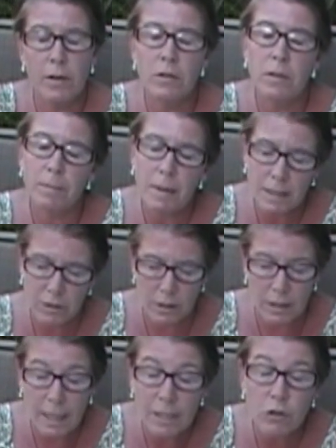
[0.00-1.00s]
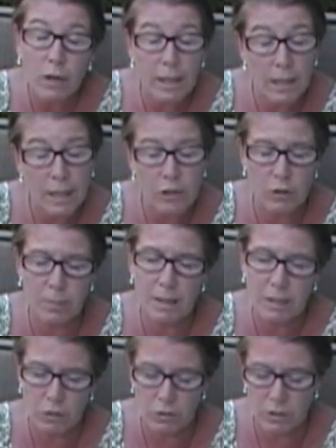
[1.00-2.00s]
I used an electric
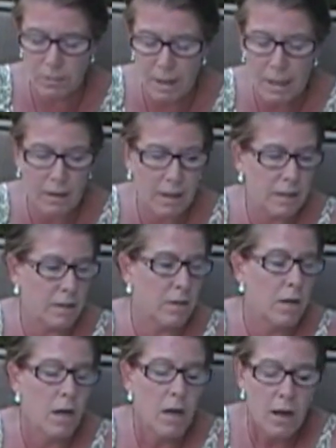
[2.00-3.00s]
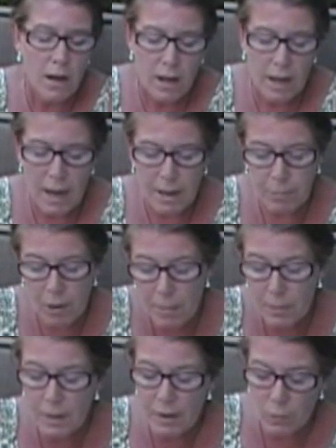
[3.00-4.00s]
mixer to make this. And
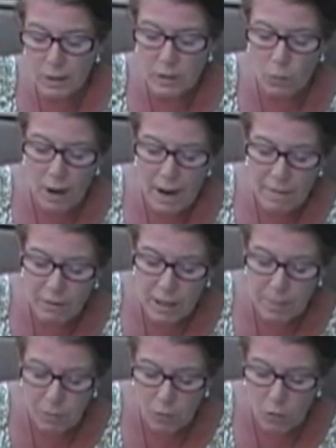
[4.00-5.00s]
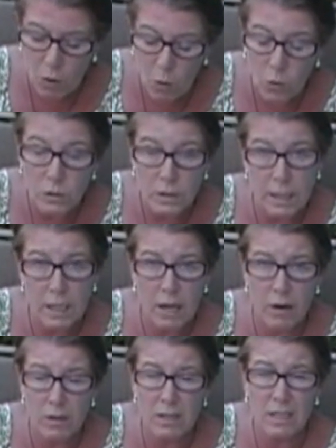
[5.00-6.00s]
probably the reason why I have a couple of holes in
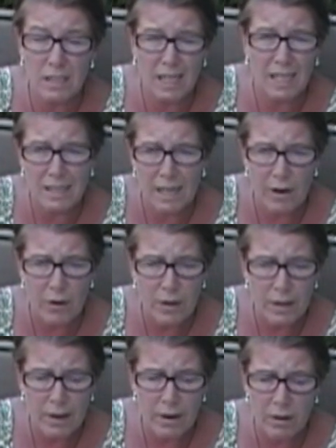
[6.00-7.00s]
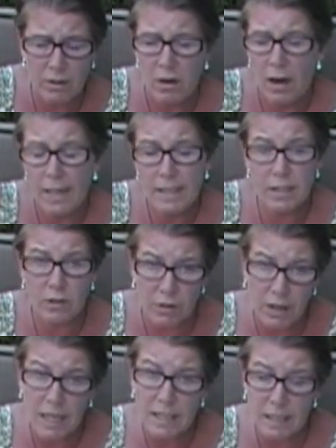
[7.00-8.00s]
there is because it gets air in there. I still
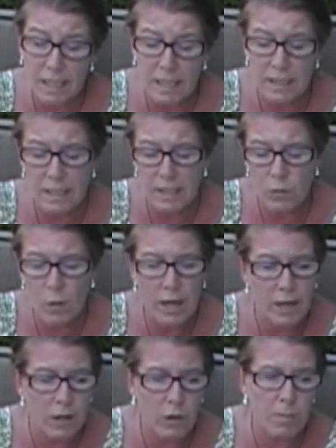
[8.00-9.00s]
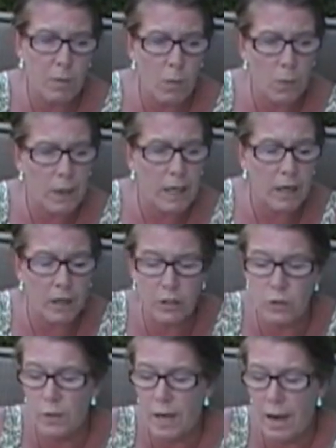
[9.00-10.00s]
think it's the easiest way to do it. But what we're going
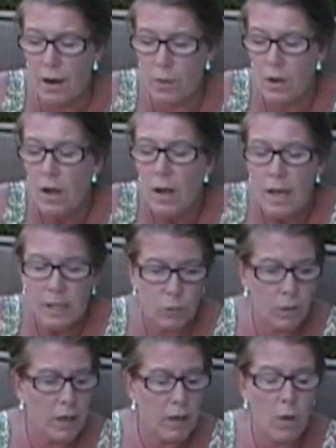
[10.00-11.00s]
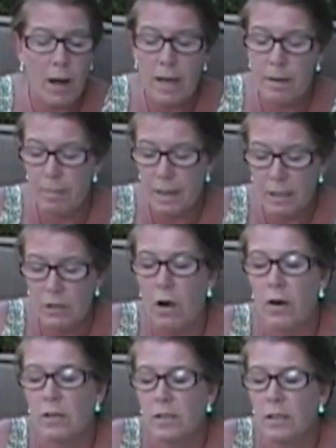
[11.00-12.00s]
to do now is we're going to go ahead and mix
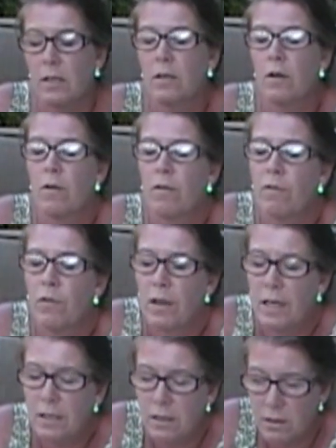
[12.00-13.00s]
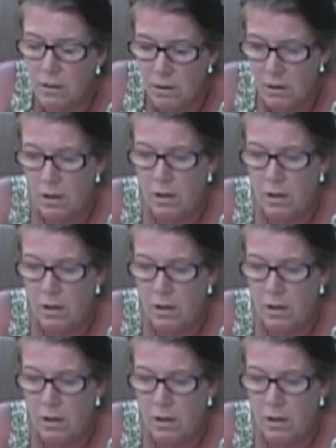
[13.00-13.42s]
our silicone for this.